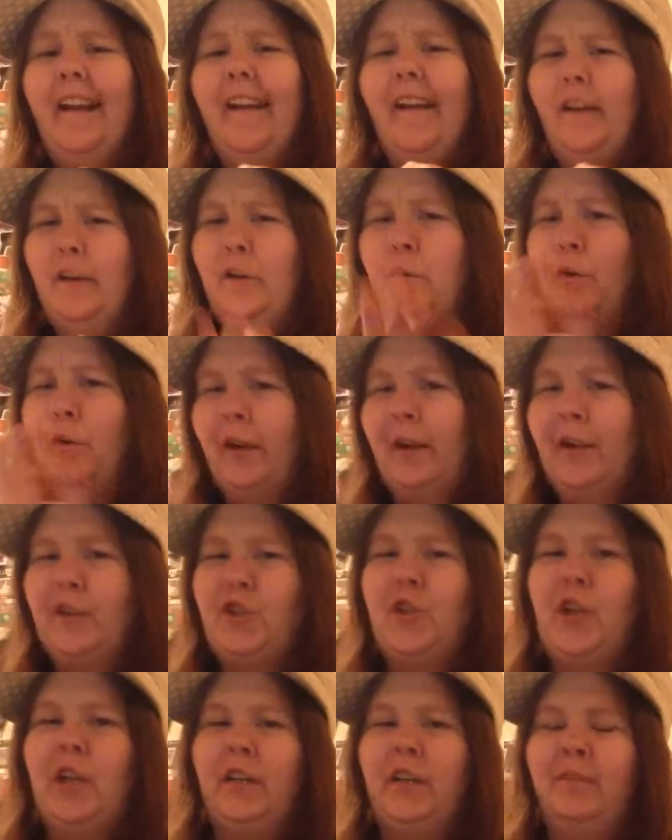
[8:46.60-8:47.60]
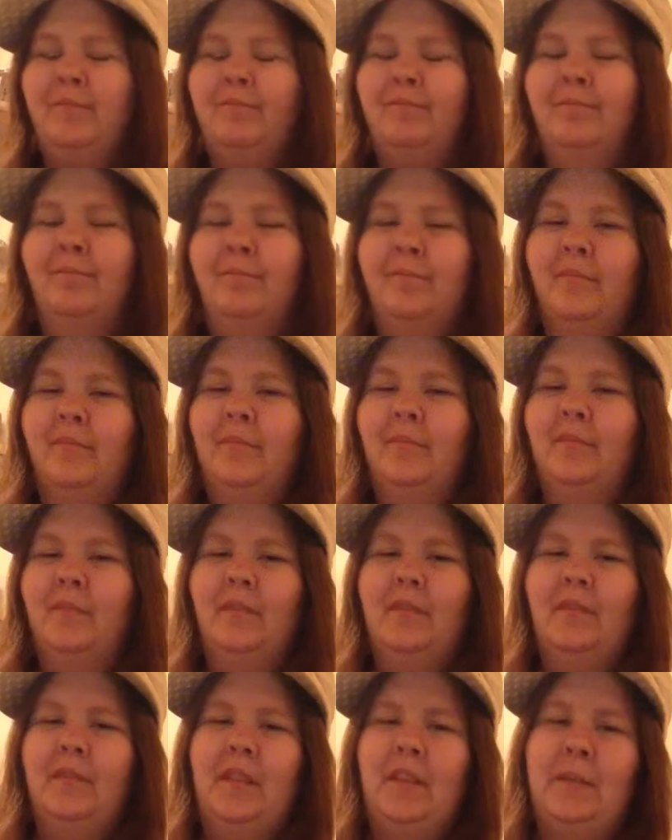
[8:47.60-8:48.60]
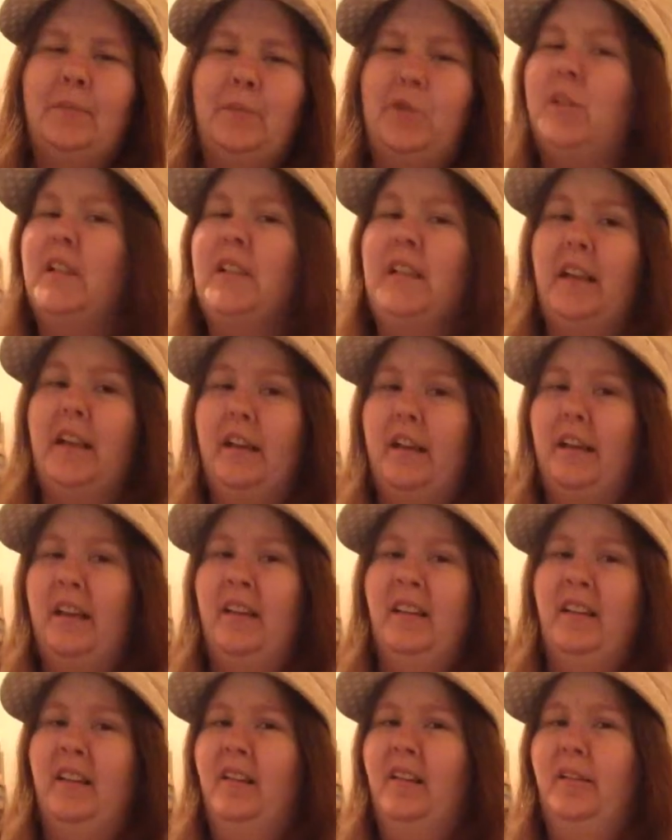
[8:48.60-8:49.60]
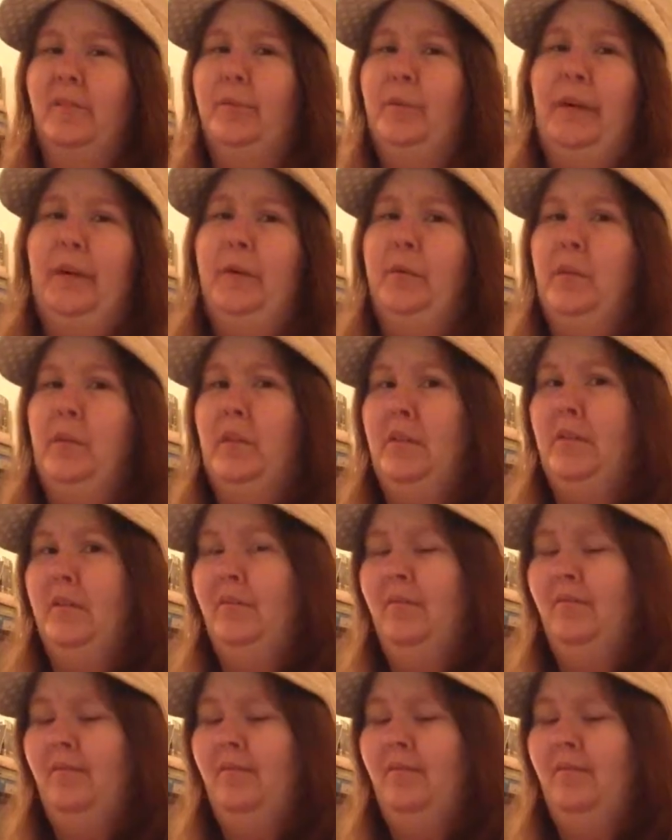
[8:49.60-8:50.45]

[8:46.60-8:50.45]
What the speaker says: and it'll catch on. I'm just kidding. It probably won't.